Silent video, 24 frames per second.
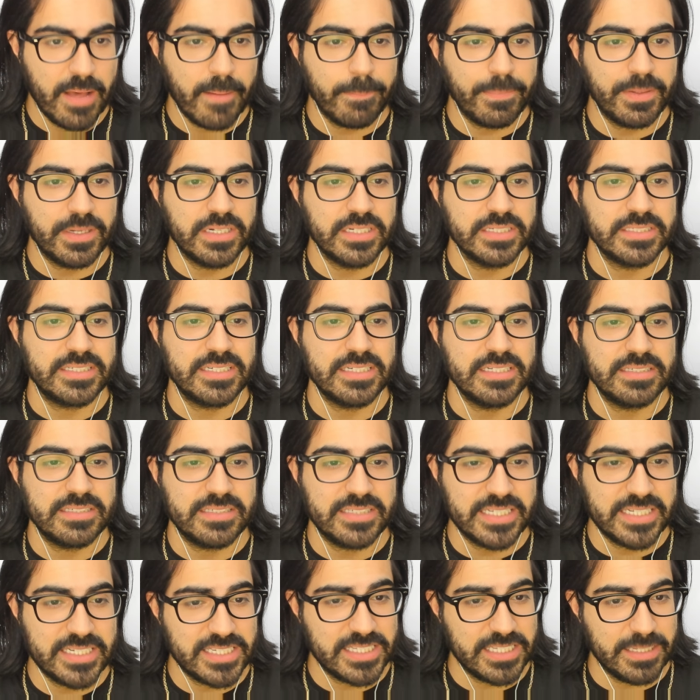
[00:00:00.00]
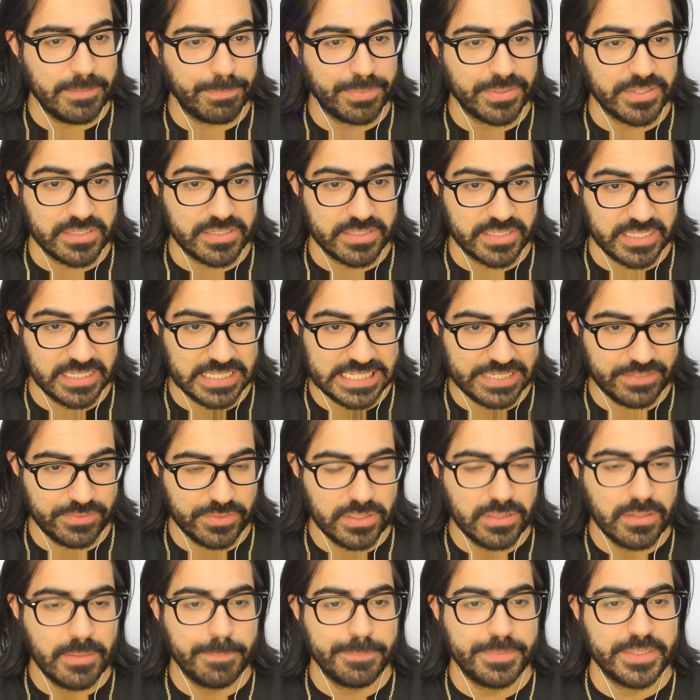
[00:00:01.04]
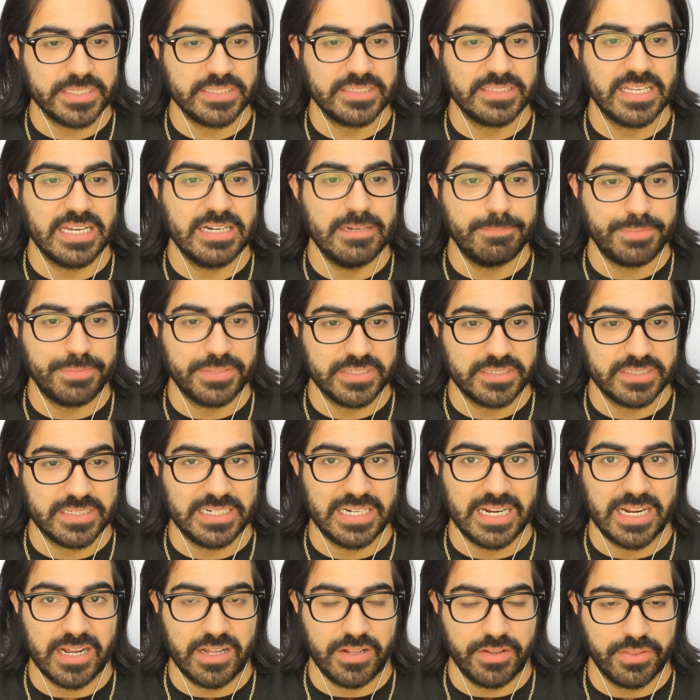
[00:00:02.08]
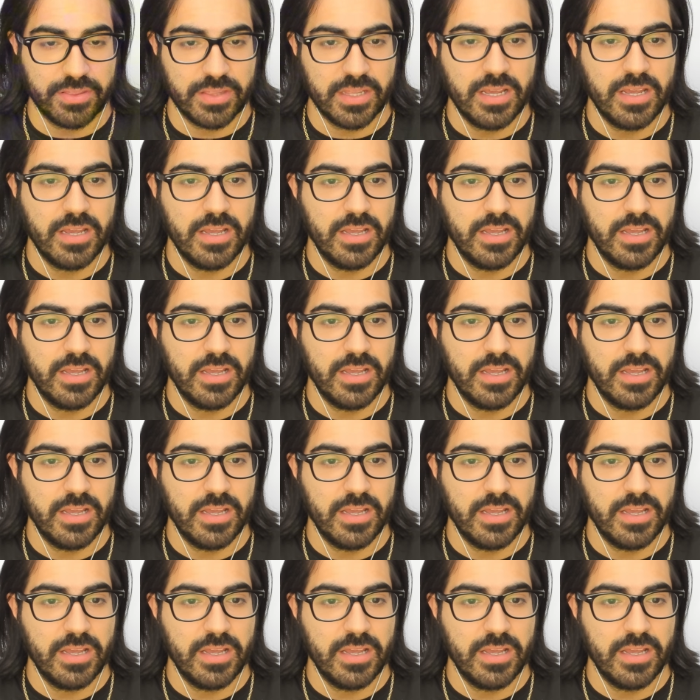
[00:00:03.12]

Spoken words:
plus 60 per skill level plus 10% health,